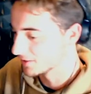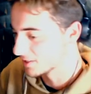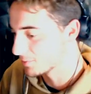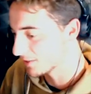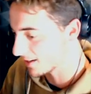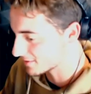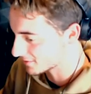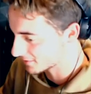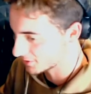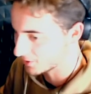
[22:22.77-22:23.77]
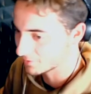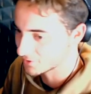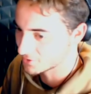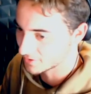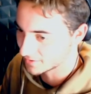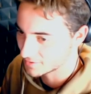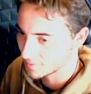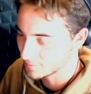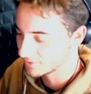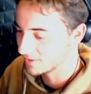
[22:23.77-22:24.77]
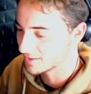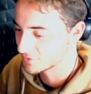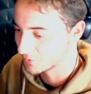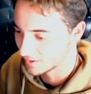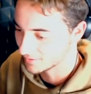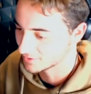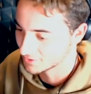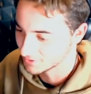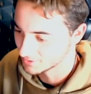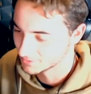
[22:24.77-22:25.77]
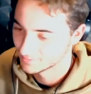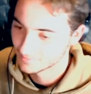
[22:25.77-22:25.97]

a nice piazza, go out for drinks, maybe a glass of wine or two.